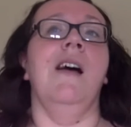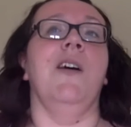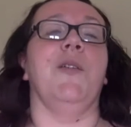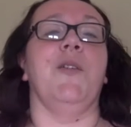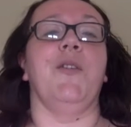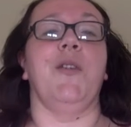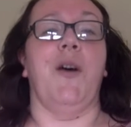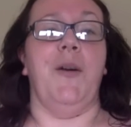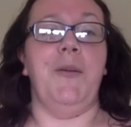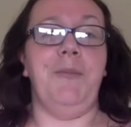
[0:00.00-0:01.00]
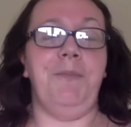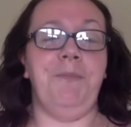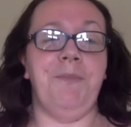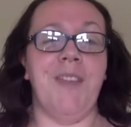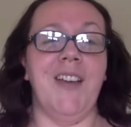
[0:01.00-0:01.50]
So
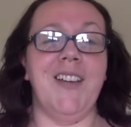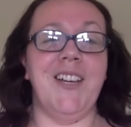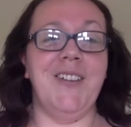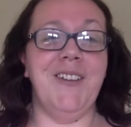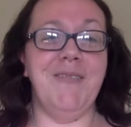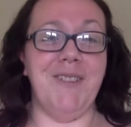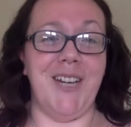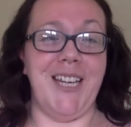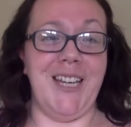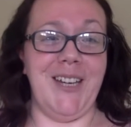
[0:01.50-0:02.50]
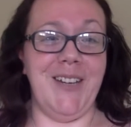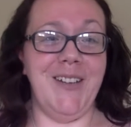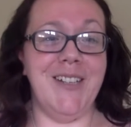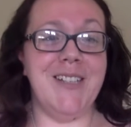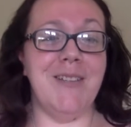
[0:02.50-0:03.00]
I'm going to invite you
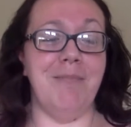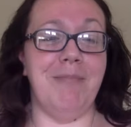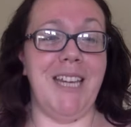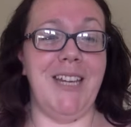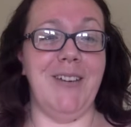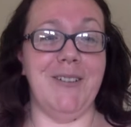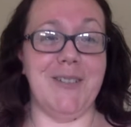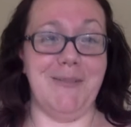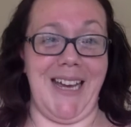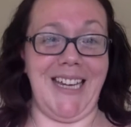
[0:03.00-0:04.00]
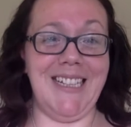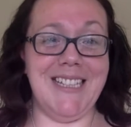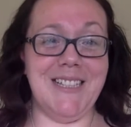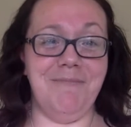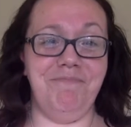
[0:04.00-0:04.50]
to meet your
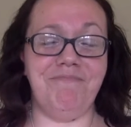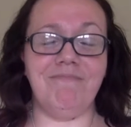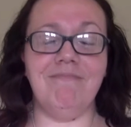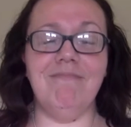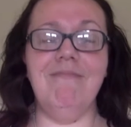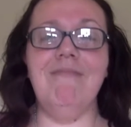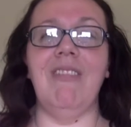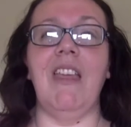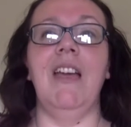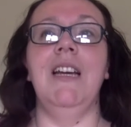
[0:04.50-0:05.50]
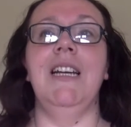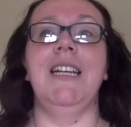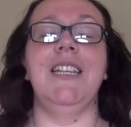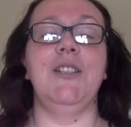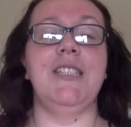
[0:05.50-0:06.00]
sways.
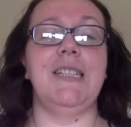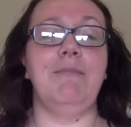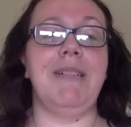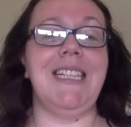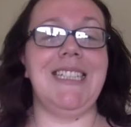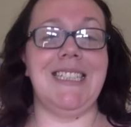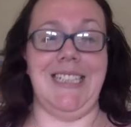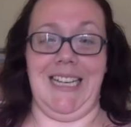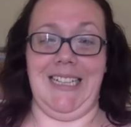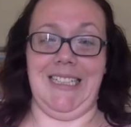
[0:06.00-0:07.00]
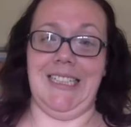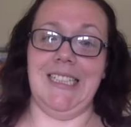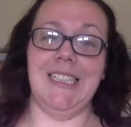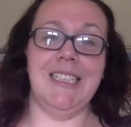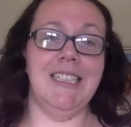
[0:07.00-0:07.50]
You simply stand
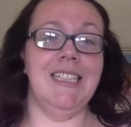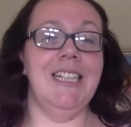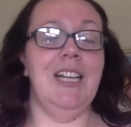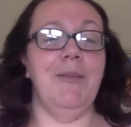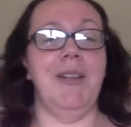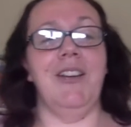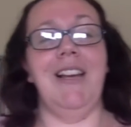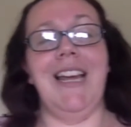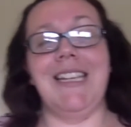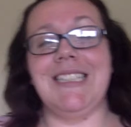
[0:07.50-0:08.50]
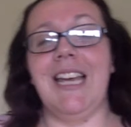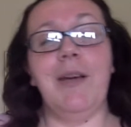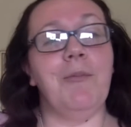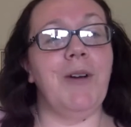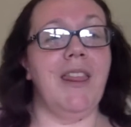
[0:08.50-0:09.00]
with your legs hip
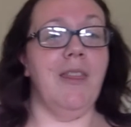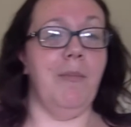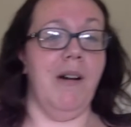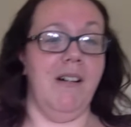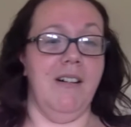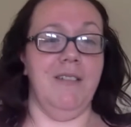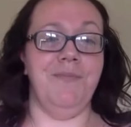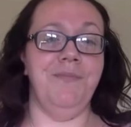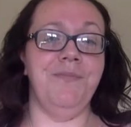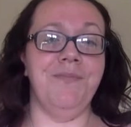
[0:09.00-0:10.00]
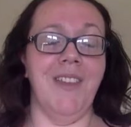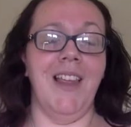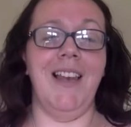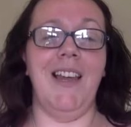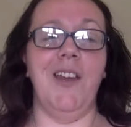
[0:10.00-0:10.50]
width apart,
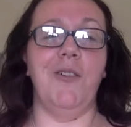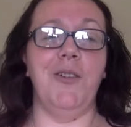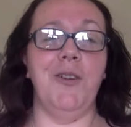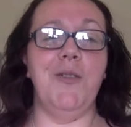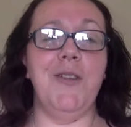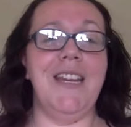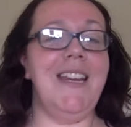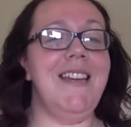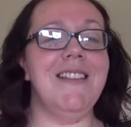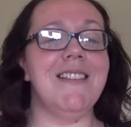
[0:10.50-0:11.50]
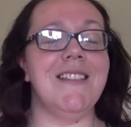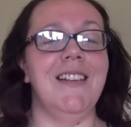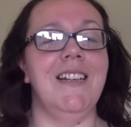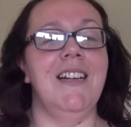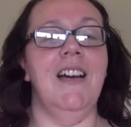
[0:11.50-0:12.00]
let your knees
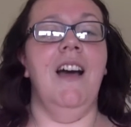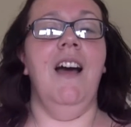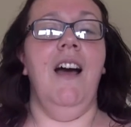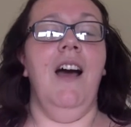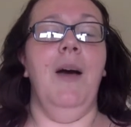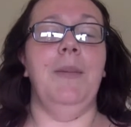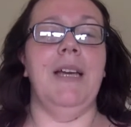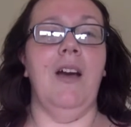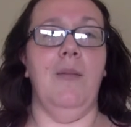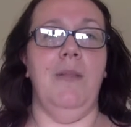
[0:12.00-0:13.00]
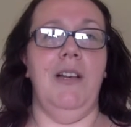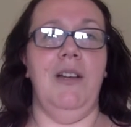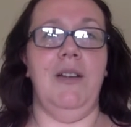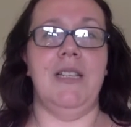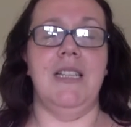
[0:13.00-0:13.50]
become
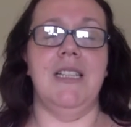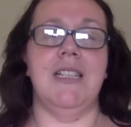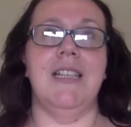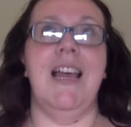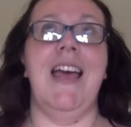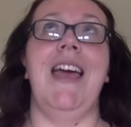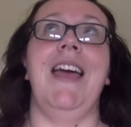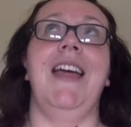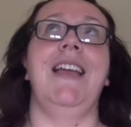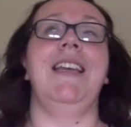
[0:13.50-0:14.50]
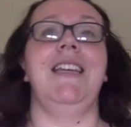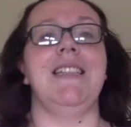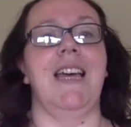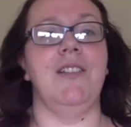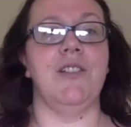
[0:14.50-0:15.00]
loose and just let any
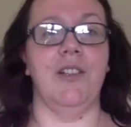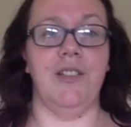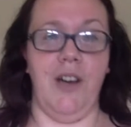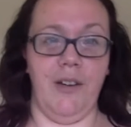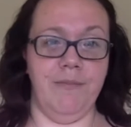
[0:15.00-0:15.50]
tension go.